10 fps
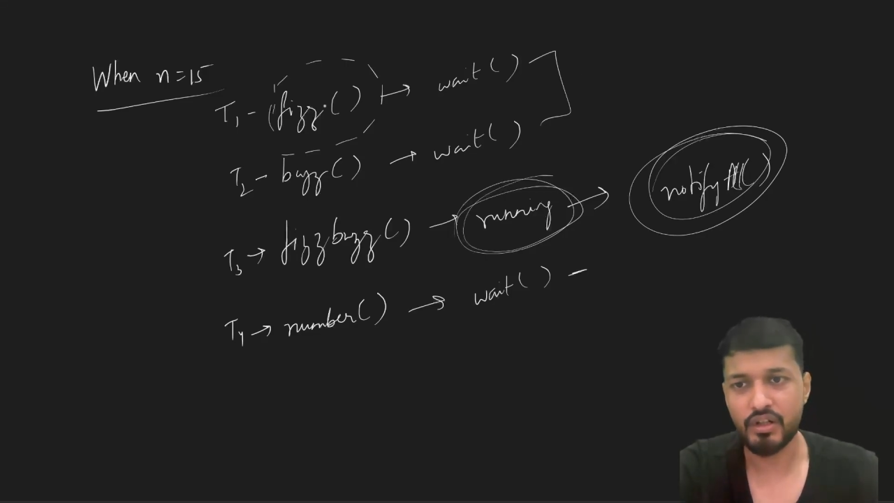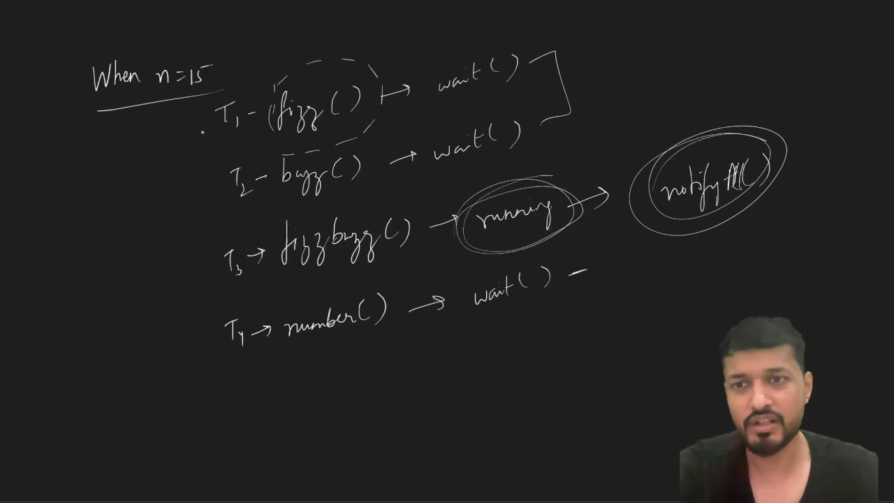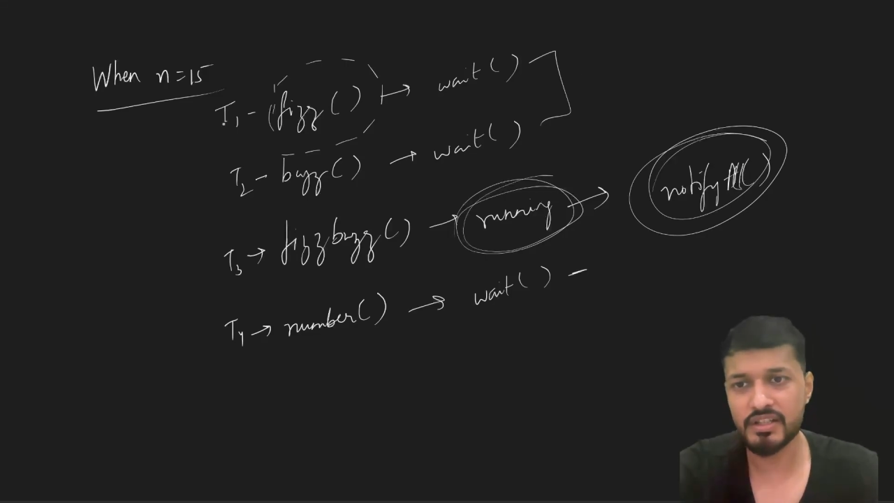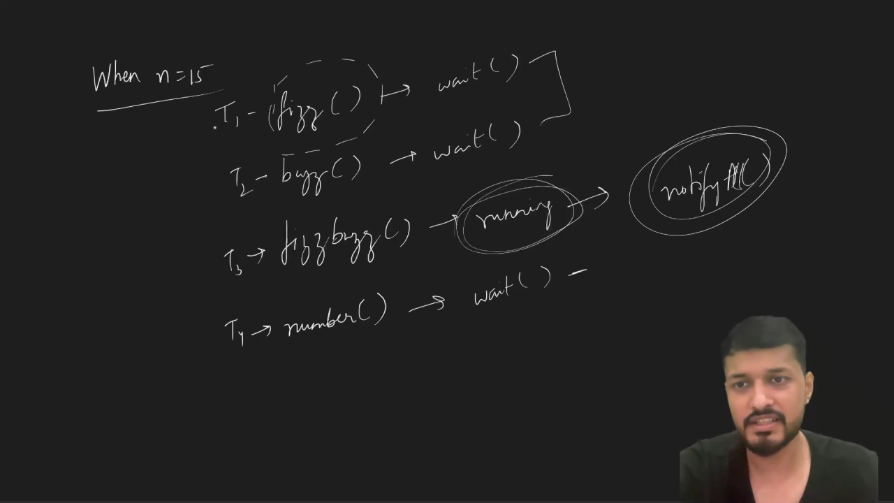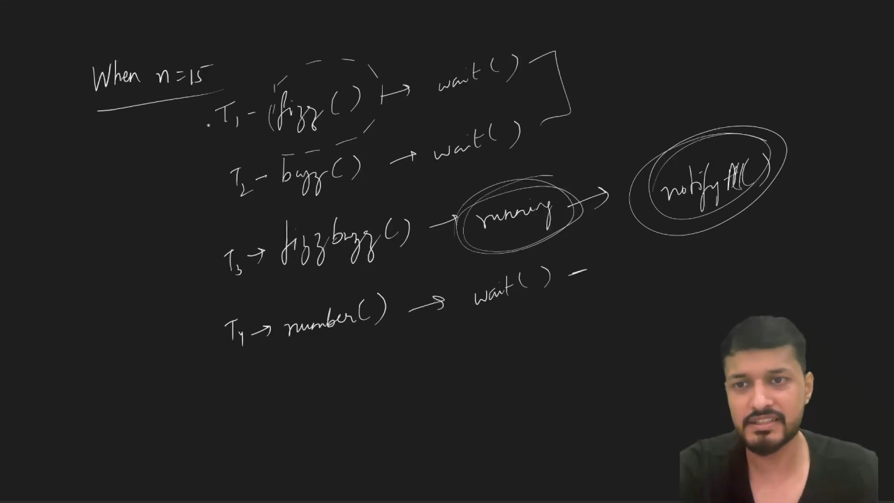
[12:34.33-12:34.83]

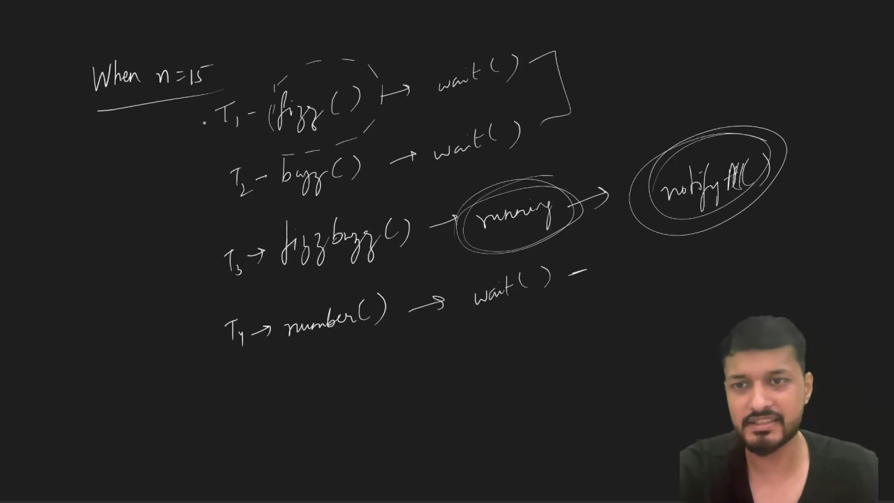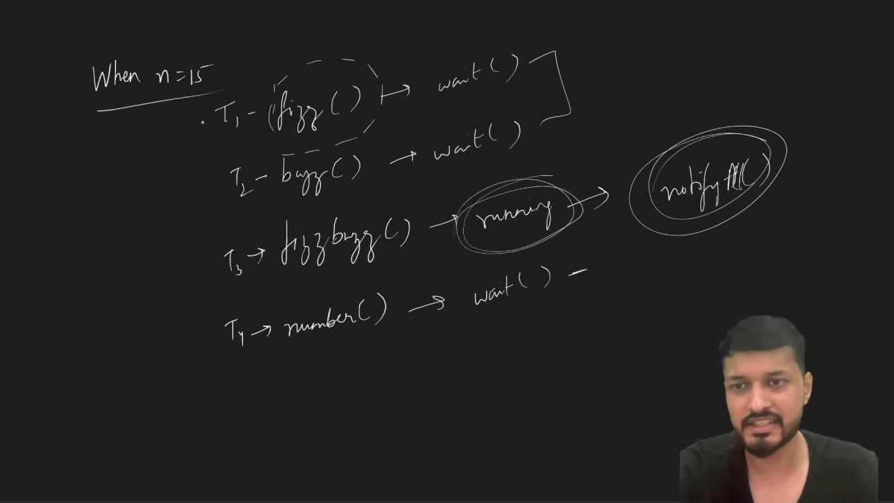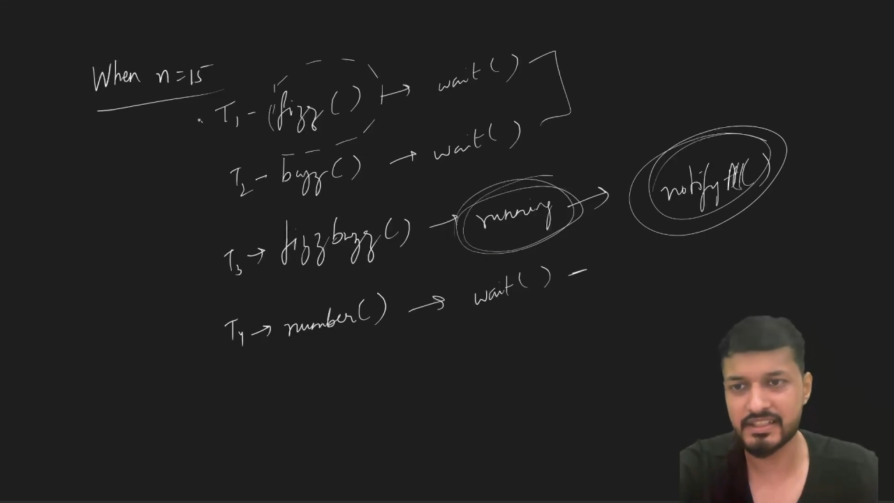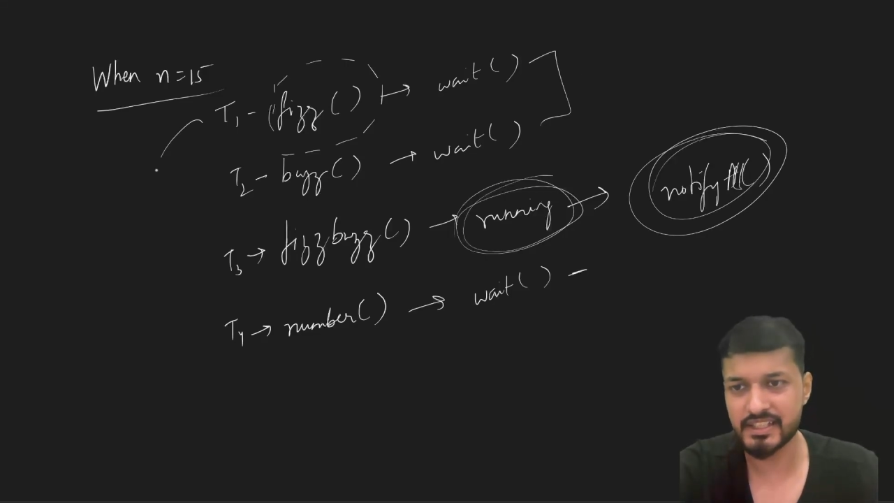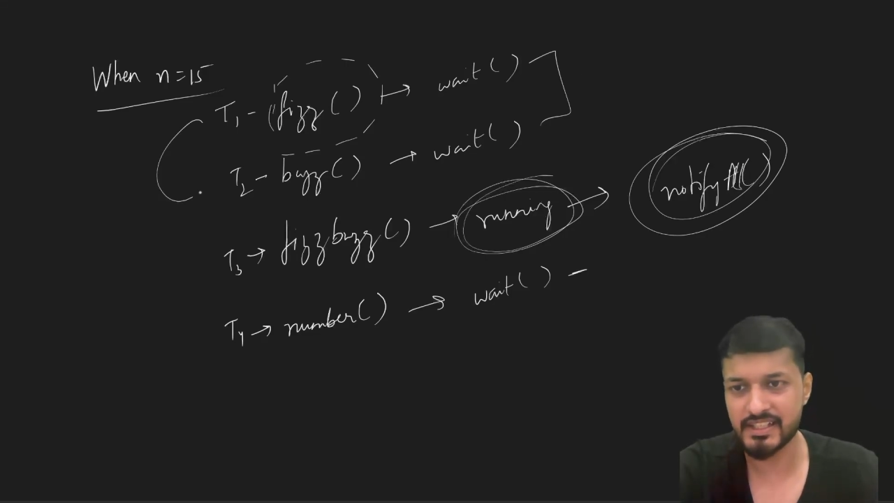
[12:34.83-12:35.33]
all these
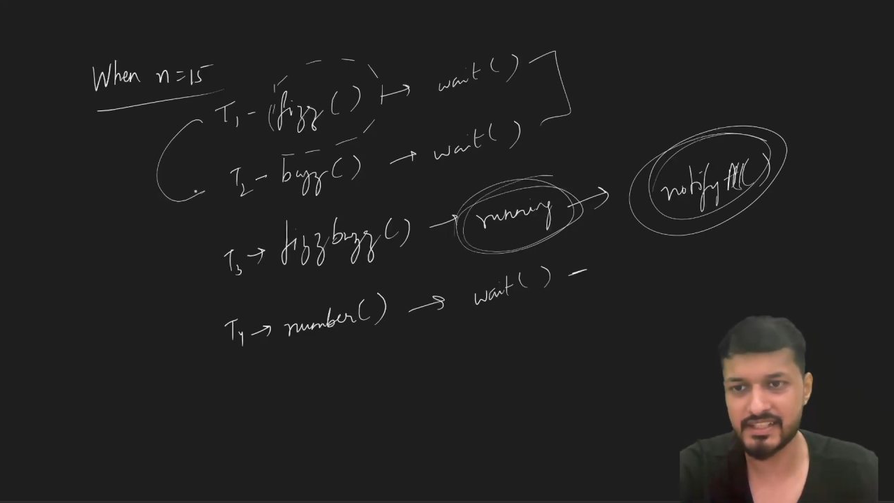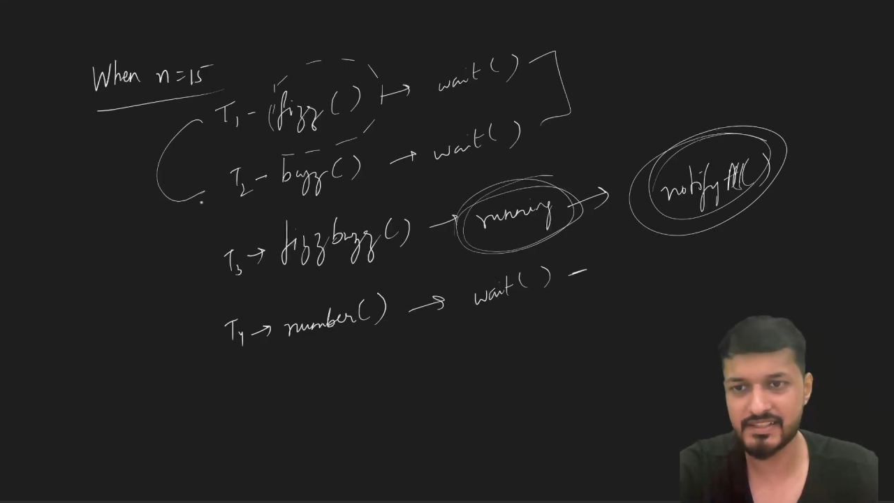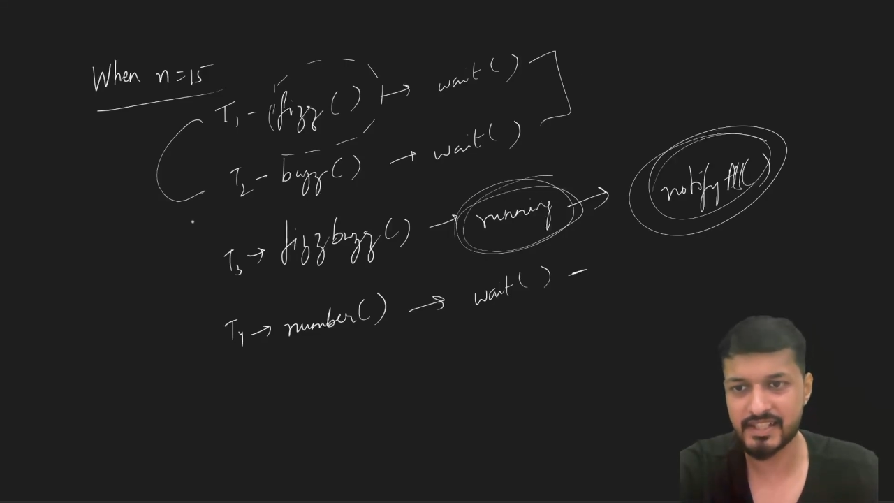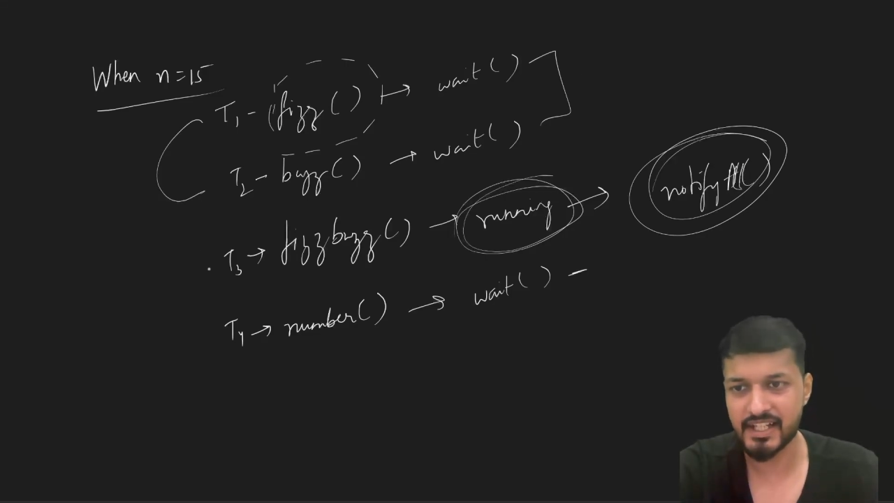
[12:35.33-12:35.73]
3 threads